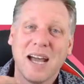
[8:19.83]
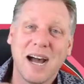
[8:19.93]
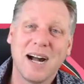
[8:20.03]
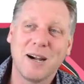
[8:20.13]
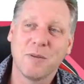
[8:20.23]

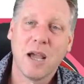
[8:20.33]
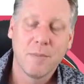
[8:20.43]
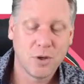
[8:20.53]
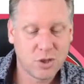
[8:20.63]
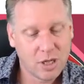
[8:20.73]

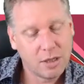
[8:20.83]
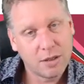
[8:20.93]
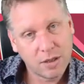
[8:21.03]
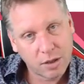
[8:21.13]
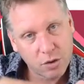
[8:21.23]
But she
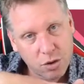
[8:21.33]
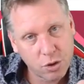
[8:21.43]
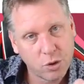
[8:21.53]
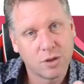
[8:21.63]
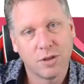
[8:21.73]

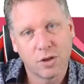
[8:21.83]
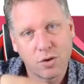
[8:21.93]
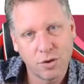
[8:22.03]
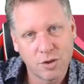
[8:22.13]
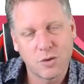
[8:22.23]
understood
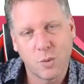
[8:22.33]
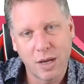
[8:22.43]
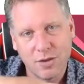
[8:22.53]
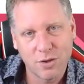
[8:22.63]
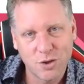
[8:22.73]
the
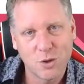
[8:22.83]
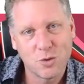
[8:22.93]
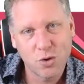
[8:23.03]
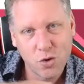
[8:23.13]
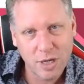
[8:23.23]
way that
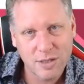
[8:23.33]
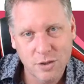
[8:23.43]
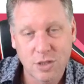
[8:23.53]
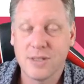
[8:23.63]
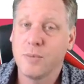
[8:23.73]
shoes crease,
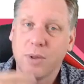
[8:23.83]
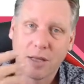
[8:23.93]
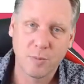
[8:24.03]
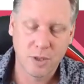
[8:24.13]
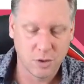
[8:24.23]
and she said, well,
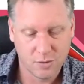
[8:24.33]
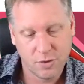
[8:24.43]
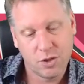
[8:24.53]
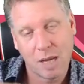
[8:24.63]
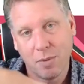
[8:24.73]
that's because of
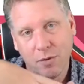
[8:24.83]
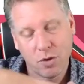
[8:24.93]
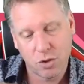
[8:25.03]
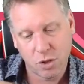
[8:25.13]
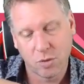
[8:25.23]
the shape of your
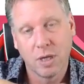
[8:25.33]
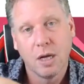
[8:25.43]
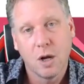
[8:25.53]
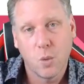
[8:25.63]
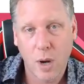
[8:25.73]
shoe.
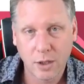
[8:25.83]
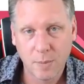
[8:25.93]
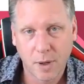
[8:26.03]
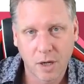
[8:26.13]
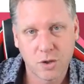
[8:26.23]
When
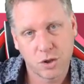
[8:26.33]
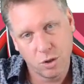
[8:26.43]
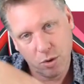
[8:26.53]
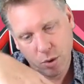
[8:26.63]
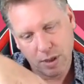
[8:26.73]
you buy a
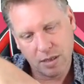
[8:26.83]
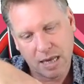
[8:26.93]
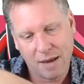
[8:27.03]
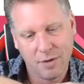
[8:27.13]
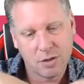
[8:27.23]
shoe, you need
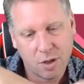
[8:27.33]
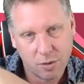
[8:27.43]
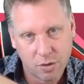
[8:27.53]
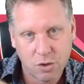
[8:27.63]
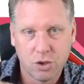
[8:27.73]
to have it so
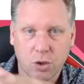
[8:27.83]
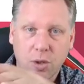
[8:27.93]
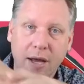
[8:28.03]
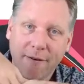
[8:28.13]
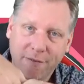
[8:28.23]
that the
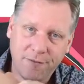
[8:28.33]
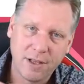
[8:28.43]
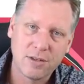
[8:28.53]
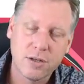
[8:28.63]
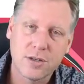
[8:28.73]
shoe
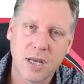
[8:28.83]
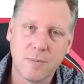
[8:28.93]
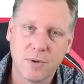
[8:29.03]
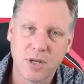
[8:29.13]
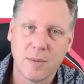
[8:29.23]
fits the
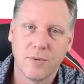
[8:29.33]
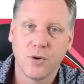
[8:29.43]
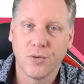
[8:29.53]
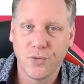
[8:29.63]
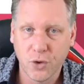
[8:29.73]
shape of
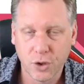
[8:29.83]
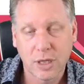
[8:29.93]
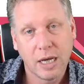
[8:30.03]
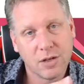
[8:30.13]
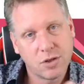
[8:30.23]
your
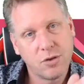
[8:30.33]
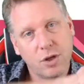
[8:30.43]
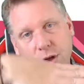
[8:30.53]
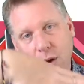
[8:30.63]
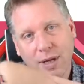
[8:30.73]
foot so that
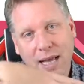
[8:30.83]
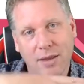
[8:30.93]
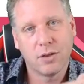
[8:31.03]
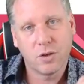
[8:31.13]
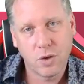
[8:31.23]
you don't
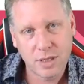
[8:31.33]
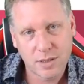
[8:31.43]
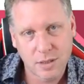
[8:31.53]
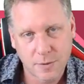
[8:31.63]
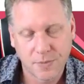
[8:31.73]
get the
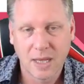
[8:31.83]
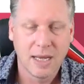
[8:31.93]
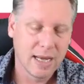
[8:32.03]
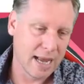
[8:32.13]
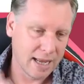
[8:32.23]
creases,
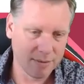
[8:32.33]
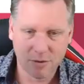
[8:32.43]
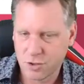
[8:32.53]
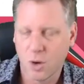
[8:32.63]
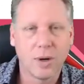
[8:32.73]

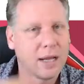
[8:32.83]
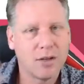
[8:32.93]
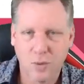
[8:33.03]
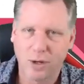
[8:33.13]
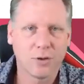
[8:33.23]
and so on. And
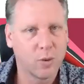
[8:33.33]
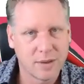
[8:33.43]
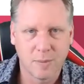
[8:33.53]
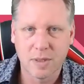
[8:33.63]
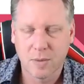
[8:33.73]
she went on to
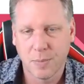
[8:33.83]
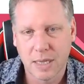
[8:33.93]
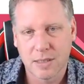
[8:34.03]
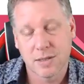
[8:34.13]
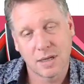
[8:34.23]
other bits and
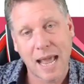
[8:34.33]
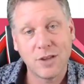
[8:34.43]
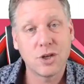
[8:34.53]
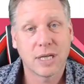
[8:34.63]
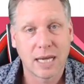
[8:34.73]
pieces and
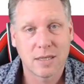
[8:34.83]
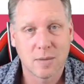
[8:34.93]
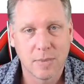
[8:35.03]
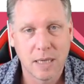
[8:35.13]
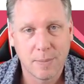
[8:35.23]

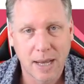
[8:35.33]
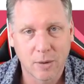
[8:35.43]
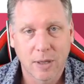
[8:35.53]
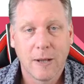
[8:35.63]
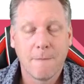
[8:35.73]
educated me
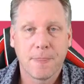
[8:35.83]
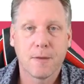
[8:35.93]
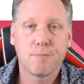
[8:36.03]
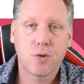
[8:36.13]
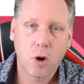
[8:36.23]
about
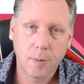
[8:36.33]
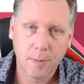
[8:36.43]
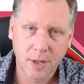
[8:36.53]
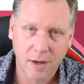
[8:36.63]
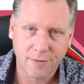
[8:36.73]
the
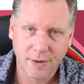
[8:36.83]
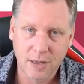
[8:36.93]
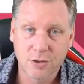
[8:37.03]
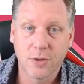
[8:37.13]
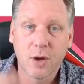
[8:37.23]
problem that I
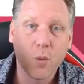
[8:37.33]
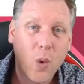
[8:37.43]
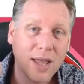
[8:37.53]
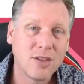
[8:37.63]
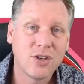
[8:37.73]
faced, so that
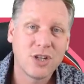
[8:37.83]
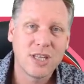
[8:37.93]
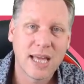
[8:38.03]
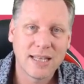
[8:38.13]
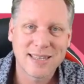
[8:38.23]
when she
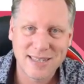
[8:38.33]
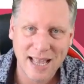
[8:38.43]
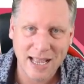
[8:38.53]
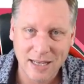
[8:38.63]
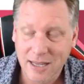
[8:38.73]
then
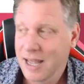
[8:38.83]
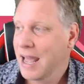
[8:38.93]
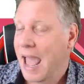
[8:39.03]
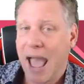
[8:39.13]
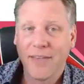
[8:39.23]
said,
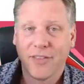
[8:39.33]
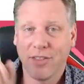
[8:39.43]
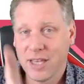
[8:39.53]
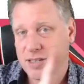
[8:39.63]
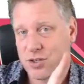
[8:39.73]
and
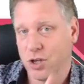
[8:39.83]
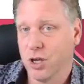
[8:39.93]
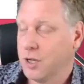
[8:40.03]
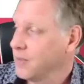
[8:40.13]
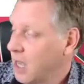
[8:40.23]
this,
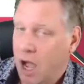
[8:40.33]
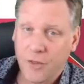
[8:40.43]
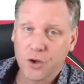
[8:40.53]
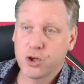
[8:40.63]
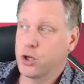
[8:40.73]
sir,
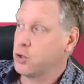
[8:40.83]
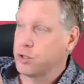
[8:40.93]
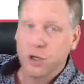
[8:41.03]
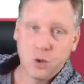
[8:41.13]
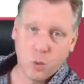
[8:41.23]
are the shoes
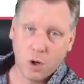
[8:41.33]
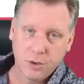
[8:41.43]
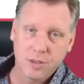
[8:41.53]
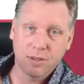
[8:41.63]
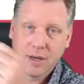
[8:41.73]
that you
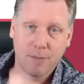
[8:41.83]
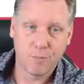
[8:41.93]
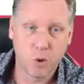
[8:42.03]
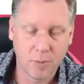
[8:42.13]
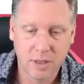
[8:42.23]
want, and
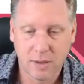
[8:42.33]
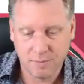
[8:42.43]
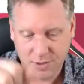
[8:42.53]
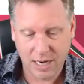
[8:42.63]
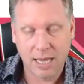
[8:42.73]
brought me the
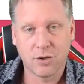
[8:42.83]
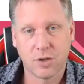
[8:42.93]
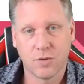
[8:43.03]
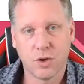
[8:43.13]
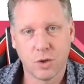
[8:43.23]

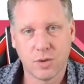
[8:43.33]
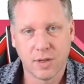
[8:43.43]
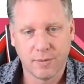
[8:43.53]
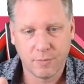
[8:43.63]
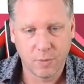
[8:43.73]
selection of shoes
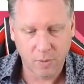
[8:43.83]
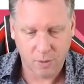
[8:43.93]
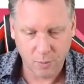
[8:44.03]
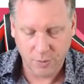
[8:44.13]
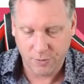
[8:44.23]
that
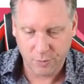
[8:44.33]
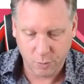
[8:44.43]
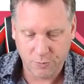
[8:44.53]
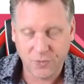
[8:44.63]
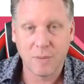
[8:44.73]

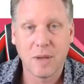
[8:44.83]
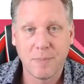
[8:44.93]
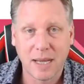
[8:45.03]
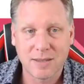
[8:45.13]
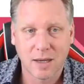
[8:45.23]
would fit me
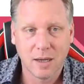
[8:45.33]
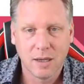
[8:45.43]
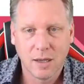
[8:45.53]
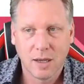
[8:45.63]
better,